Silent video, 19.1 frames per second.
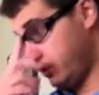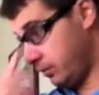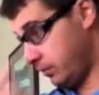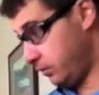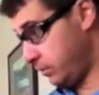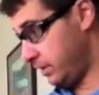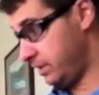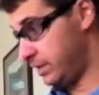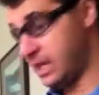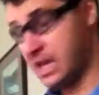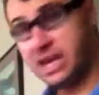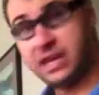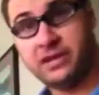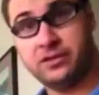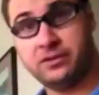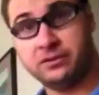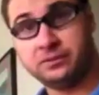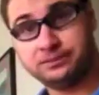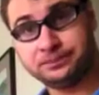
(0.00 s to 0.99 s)
what they
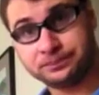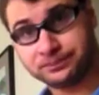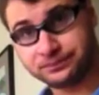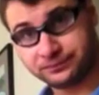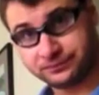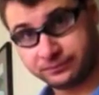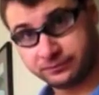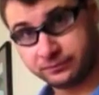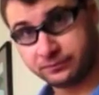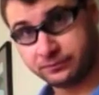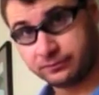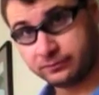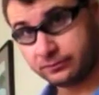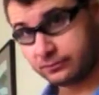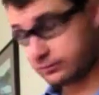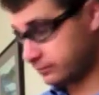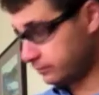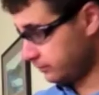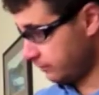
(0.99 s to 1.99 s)
do
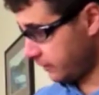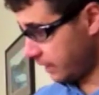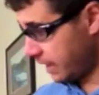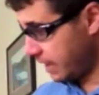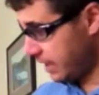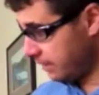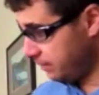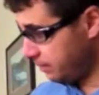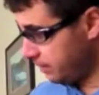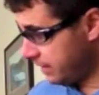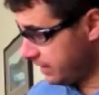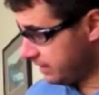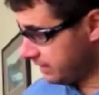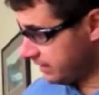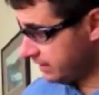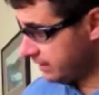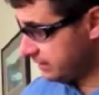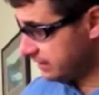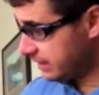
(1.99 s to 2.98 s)
is
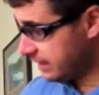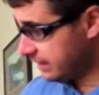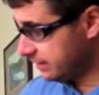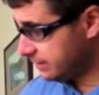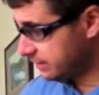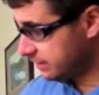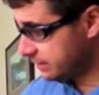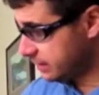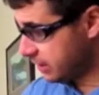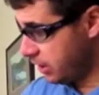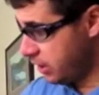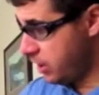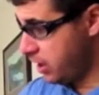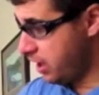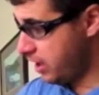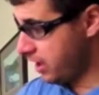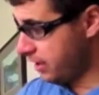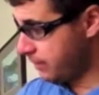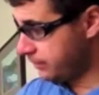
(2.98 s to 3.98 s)
basically
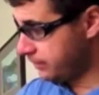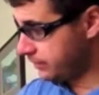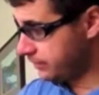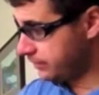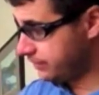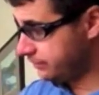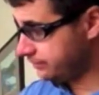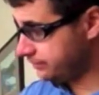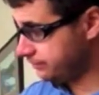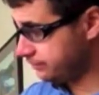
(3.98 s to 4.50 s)
numbs